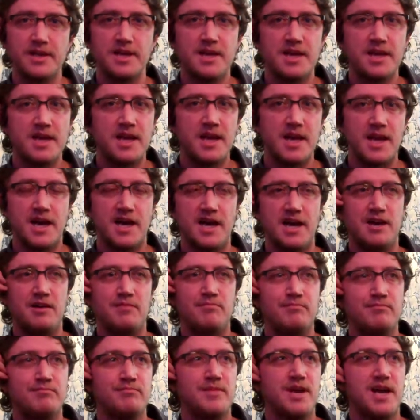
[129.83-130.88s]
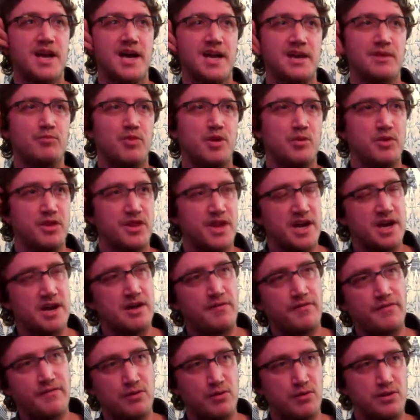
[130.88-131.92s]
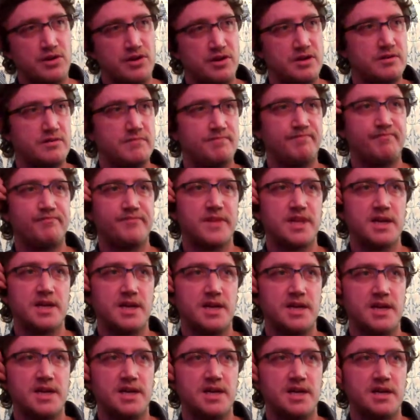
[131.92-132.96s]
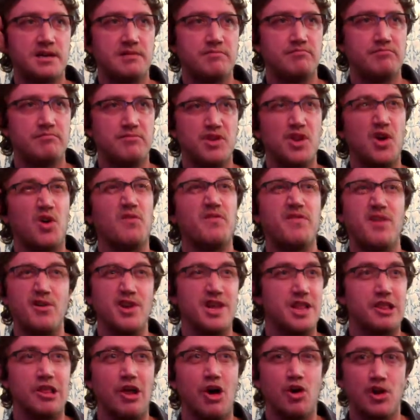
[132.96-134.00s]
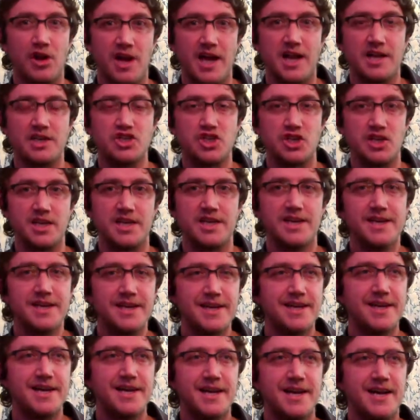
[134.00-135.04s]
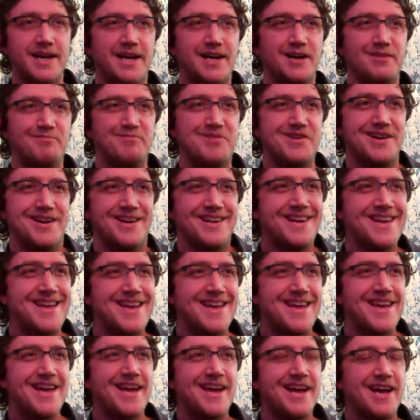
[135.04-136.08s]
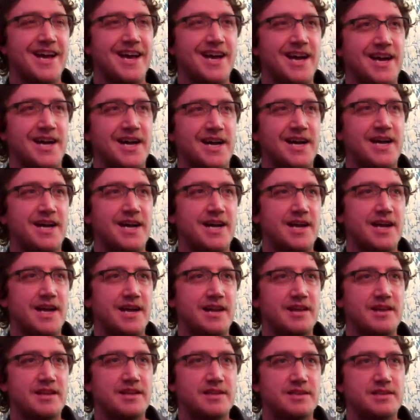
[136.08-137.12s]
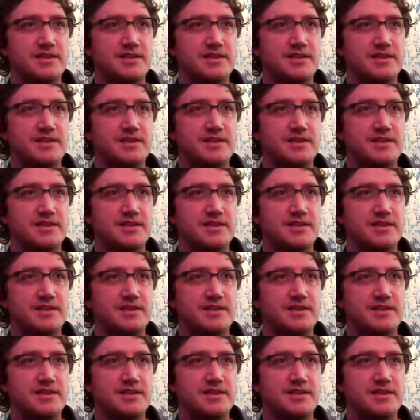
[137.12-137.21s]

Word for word: Yeah. Um, and we were there for uh, not very long, actually. Um, uh,